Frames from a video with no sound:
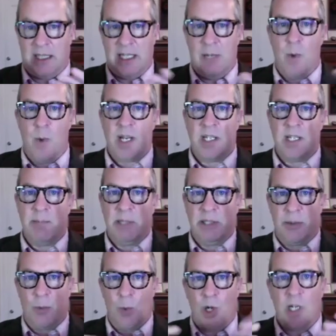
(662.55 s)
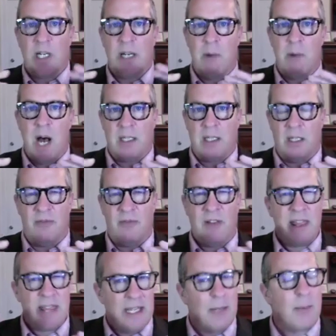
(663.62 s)
He wanted to build a working model of, I
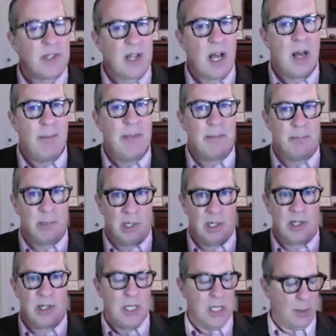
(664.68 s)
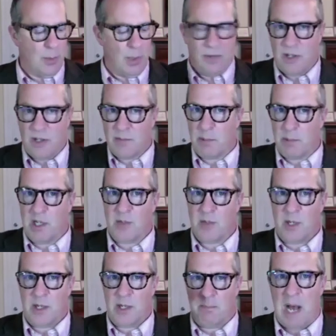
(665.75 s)
think it was a hummingbird, one of those birds
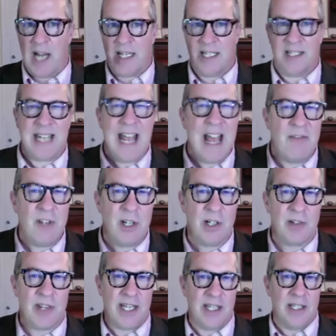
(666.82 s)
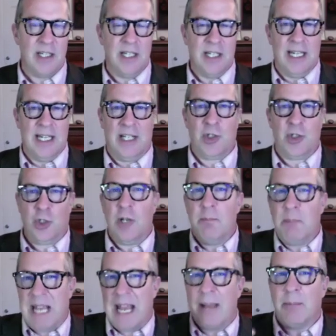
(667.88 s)
where the body is heavier than it should
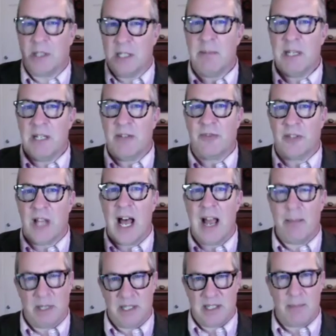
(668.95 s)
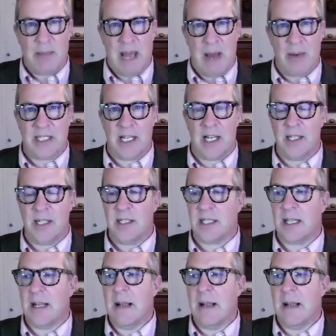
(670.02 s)
be able to be to fly, but somehow it does.